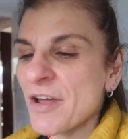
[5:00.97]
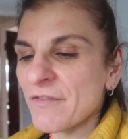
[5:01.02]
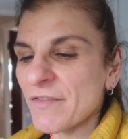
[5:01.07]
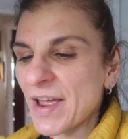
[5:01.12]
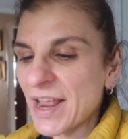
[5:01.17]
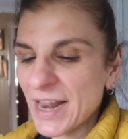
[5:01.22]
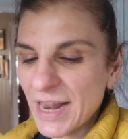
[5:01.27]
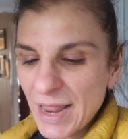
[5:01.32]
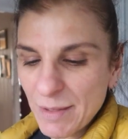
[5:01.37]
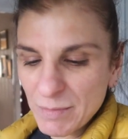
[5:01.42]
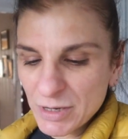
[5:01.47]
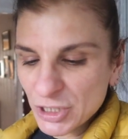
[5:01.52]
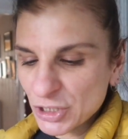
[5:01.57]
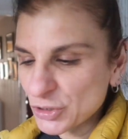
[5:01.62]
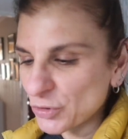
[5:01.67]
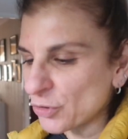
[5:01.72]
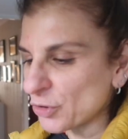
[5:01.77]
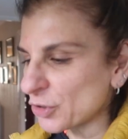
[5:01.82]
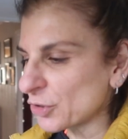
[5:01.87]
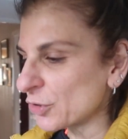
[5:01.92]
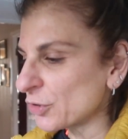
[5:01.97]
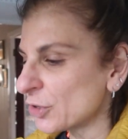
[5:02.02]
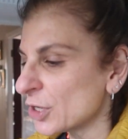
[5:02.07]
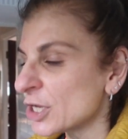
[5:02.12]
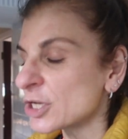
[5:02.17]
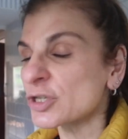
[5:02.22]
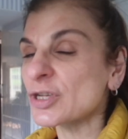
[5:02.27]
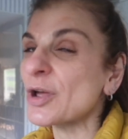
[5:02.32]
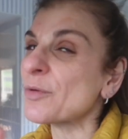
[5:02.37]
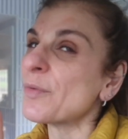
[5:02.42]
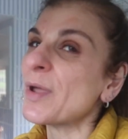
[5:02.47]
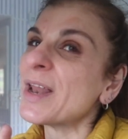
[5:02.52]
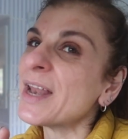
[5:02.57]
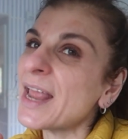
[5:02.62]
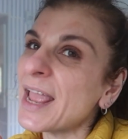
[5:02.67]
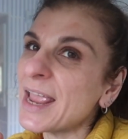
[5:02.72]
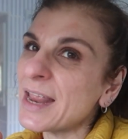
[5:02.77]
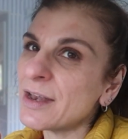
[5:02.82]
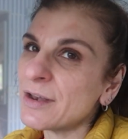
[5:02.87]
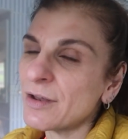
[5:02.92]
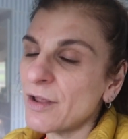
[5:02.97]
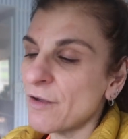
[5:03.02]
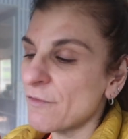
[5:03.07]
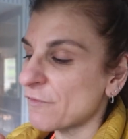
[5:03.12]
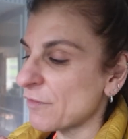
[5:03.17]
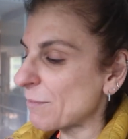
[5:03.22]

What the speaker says: Right, let me show you. So I went in